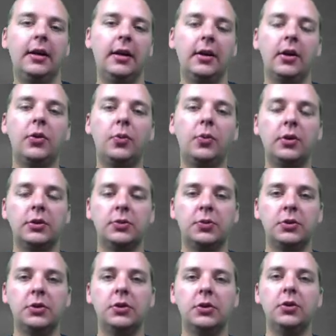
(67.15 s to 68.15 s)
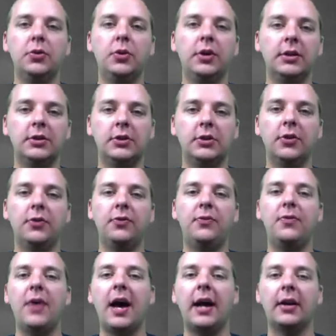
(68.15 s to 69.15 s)
In other words, what you're doing is you're
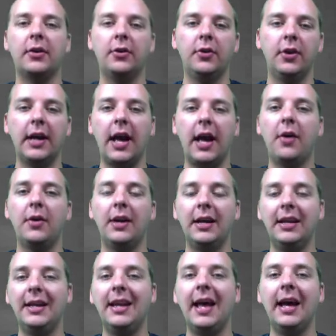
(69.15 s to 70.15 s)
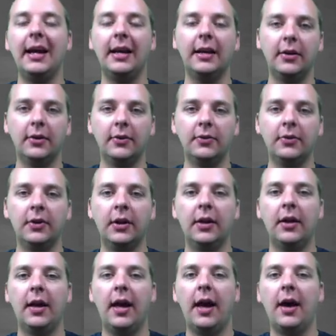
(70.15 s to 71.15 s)
factoring out a negative
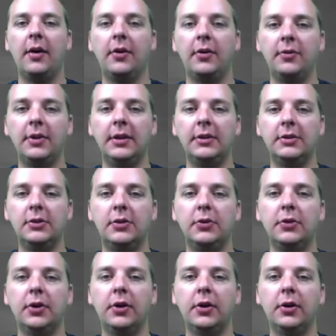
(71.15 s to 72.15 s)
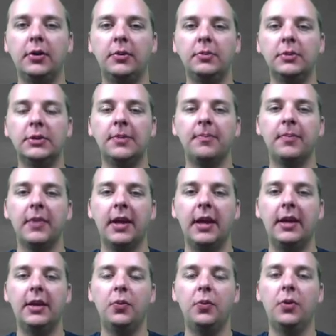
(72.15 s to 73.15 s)
out of these two terms,
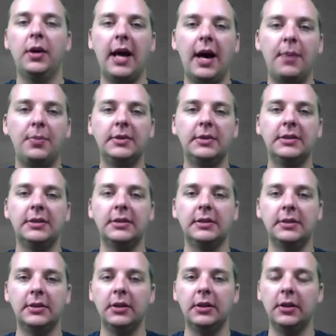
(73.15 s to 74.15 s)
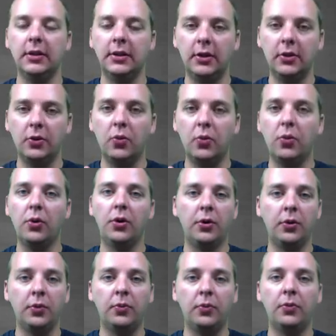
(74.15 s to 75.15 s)
and then what happens is the
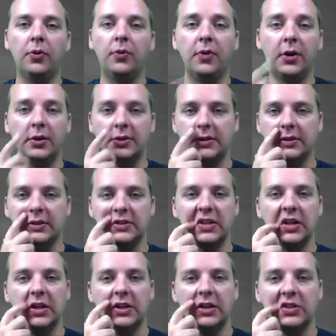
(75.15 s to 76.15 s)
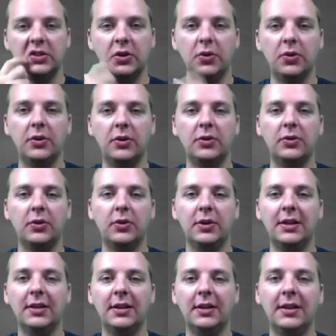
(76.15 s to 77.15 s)
order reverses. So
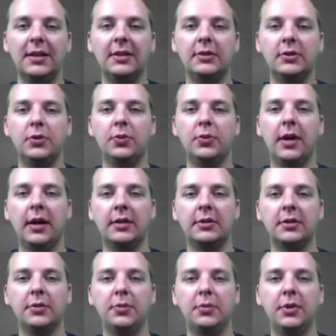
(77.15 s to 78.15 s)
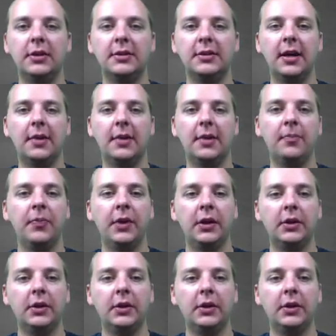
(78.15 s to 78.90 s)
these two would actually be the same.